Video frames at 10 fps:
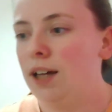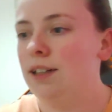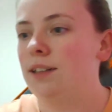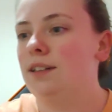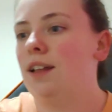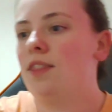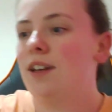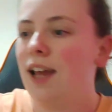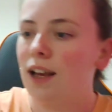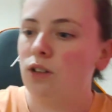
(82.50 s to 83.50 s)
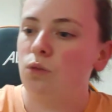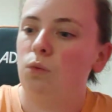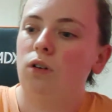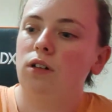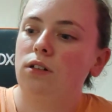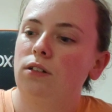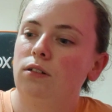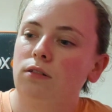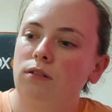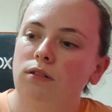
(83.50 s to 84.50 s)
And the next one
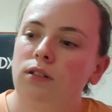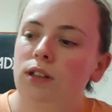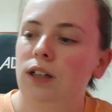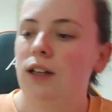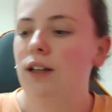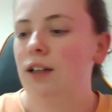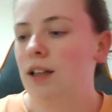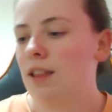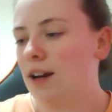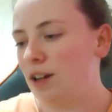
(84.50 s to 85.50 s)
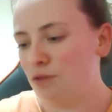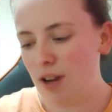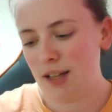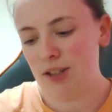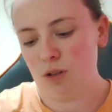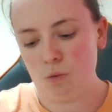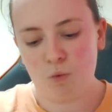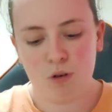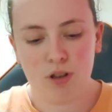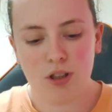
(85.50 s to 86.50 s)
that I read
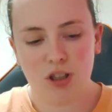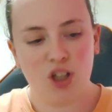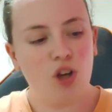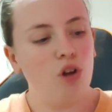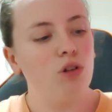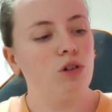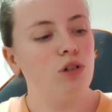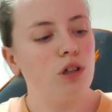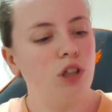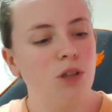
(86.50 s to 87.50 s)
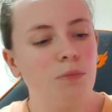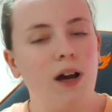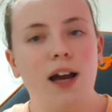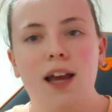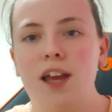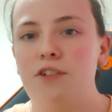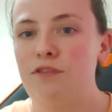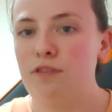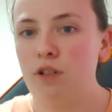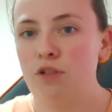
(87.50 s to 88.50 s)
was Girl Crush by
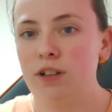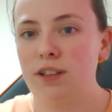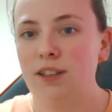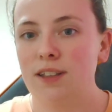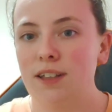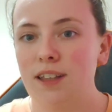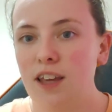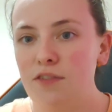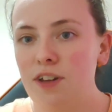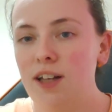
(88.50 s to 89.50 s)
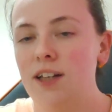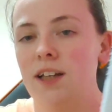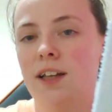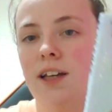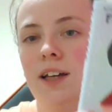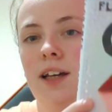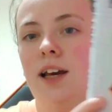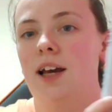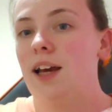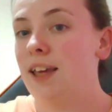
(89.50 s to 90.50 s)
Florence Given.
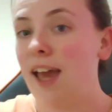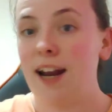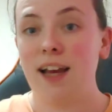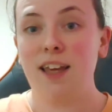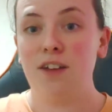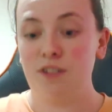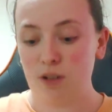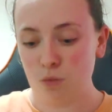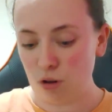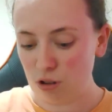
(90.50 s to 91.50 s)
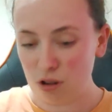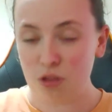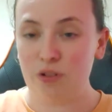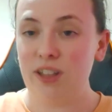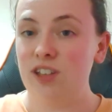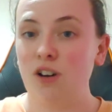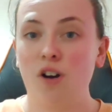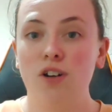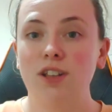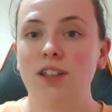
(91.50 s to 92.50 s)
Again, I gave this one 3
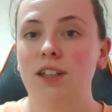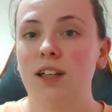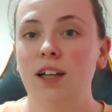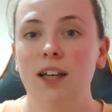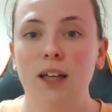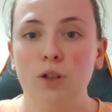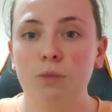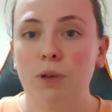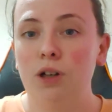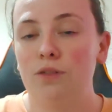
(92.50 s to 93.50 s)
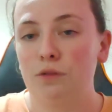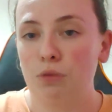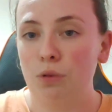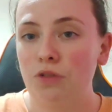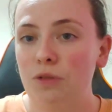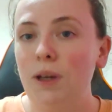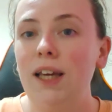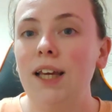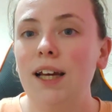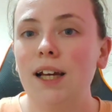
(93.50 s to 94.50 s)
stars. It was the middle of the road for
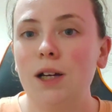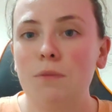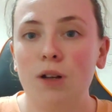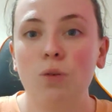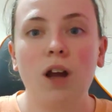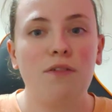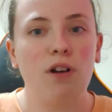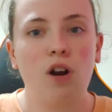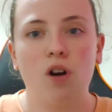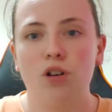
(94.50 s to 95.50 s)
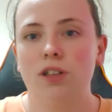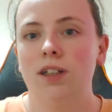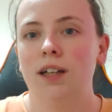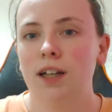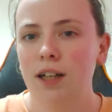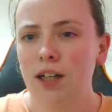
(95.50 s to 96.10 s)
me. I don't have a lot